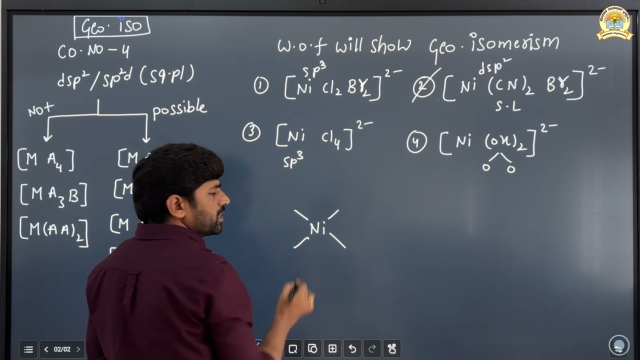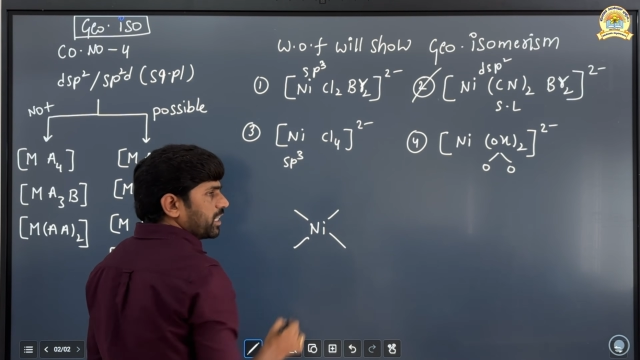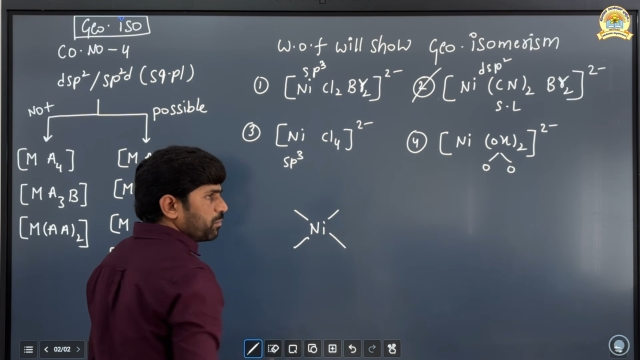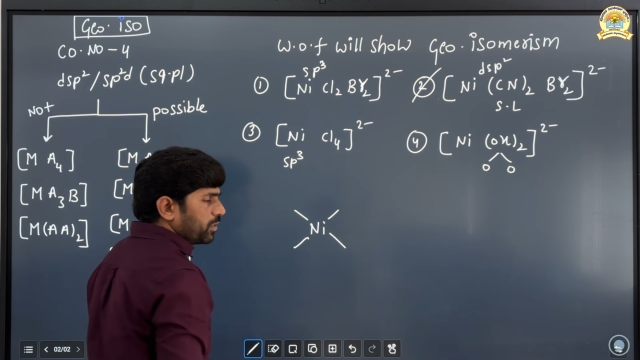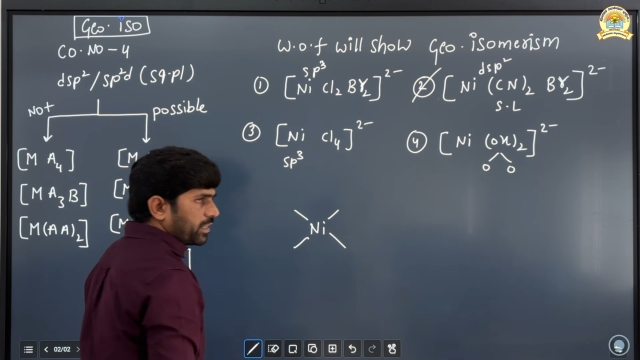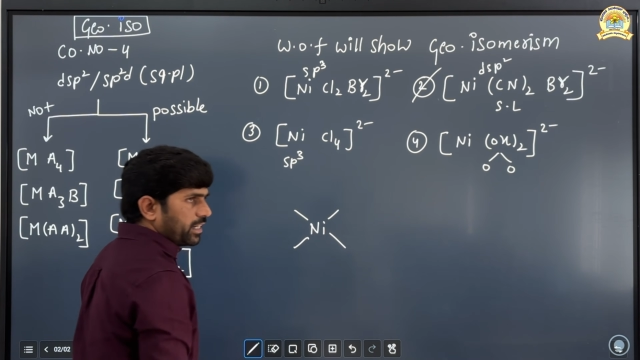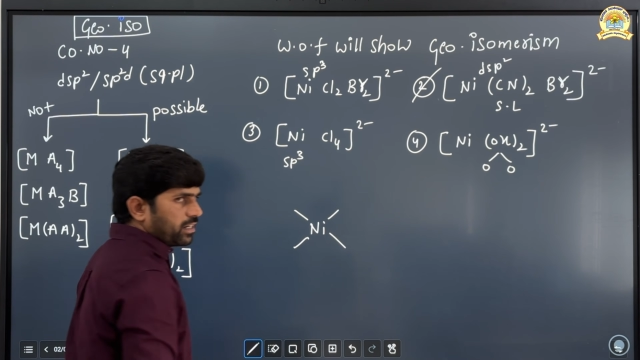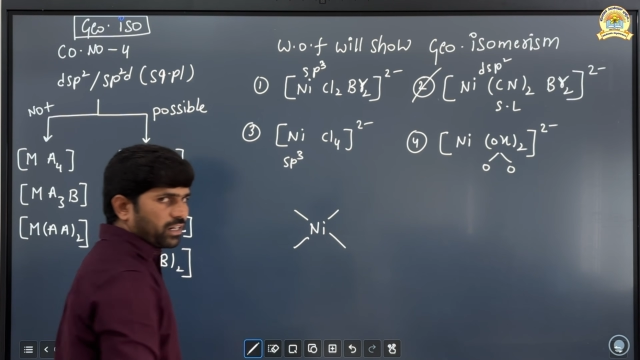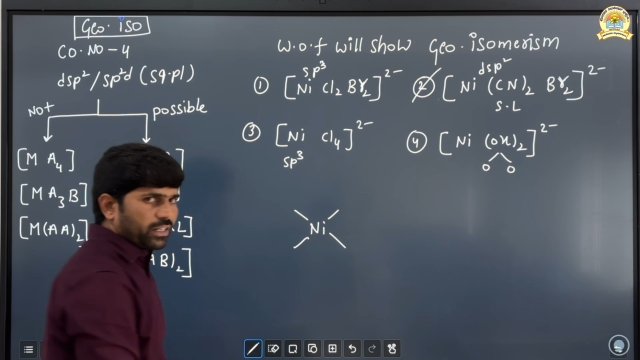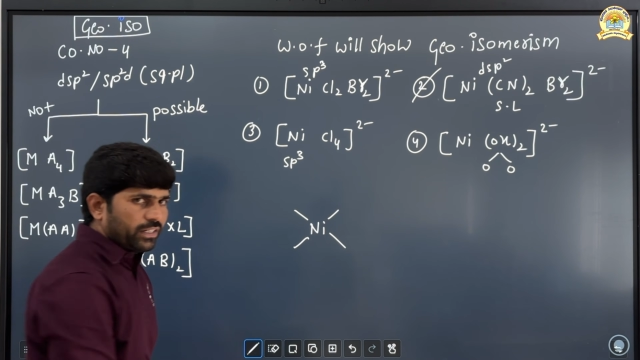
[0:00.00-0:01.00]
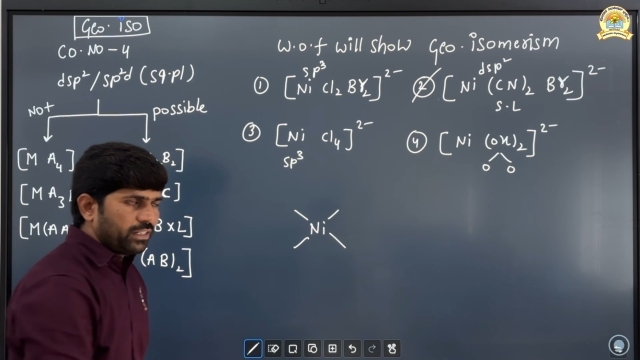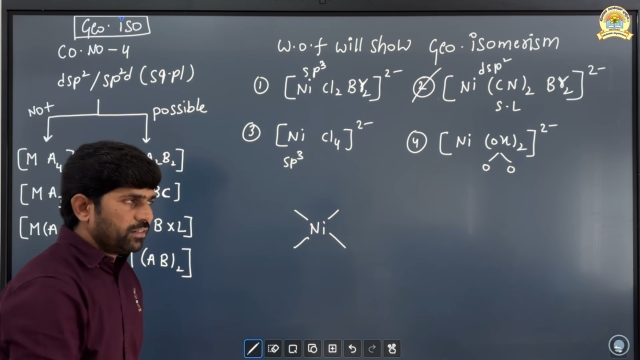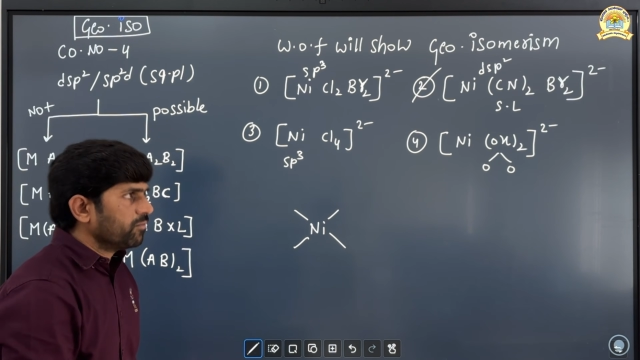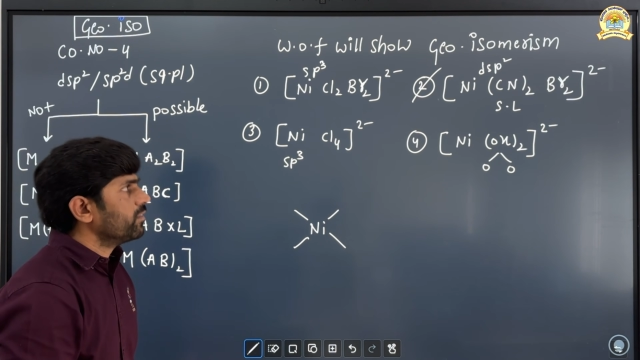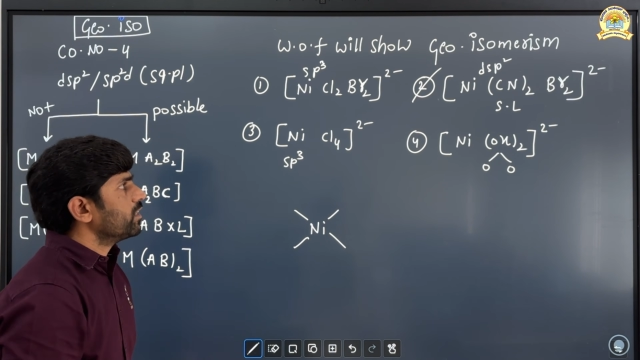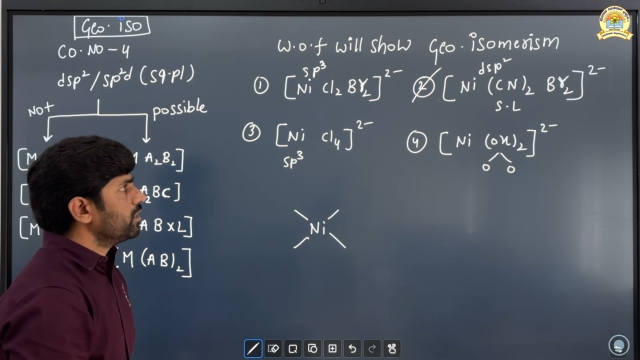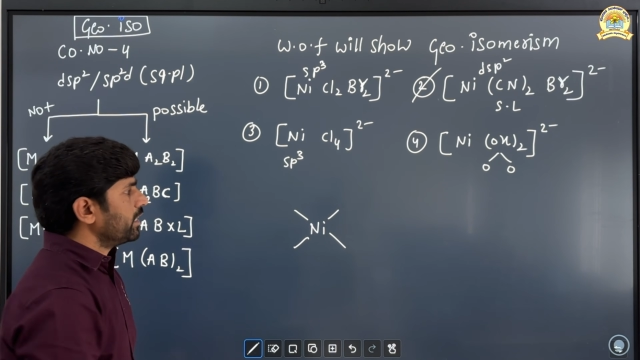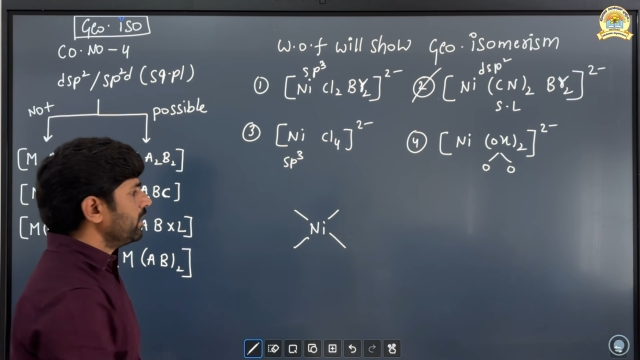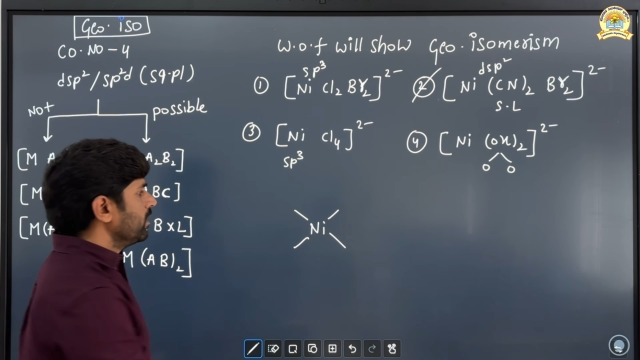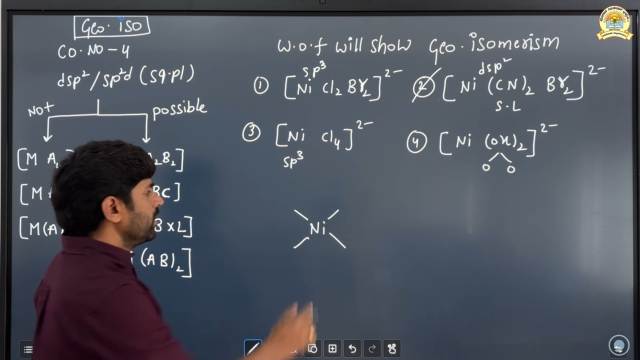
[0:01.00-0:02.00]
shape you can draw here.
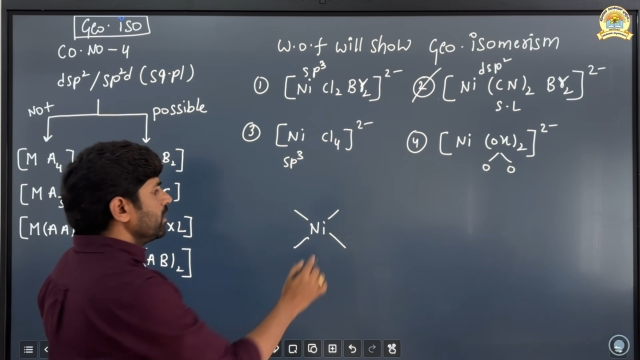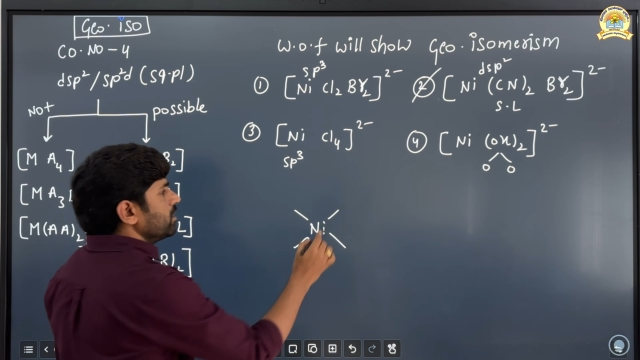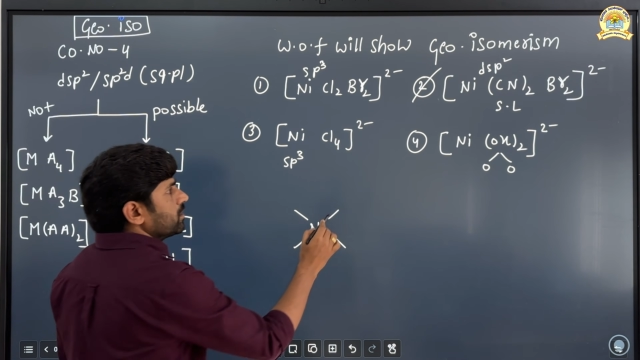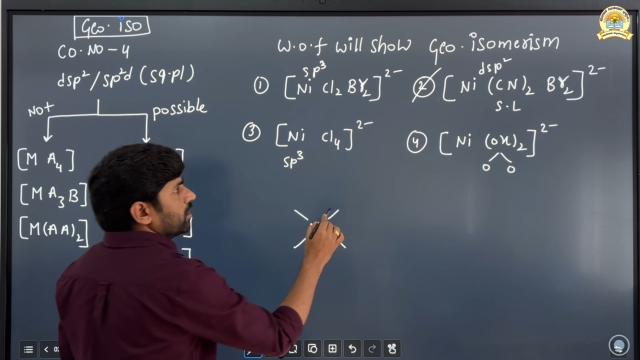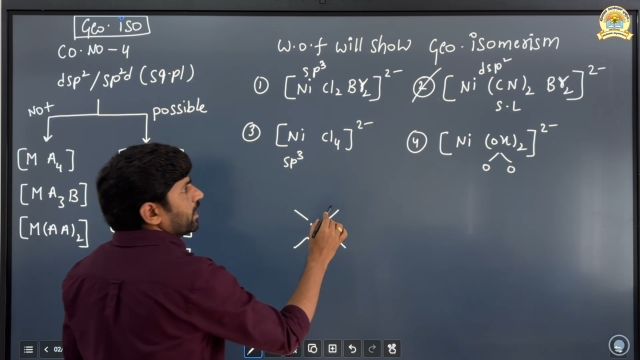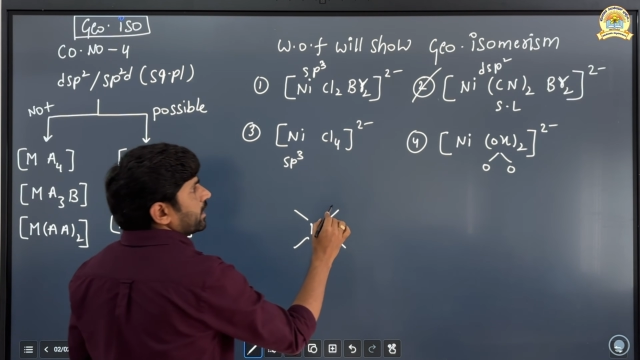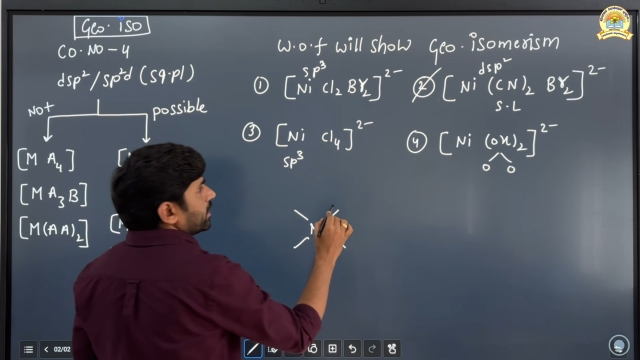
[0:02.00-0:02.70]
Okay. So like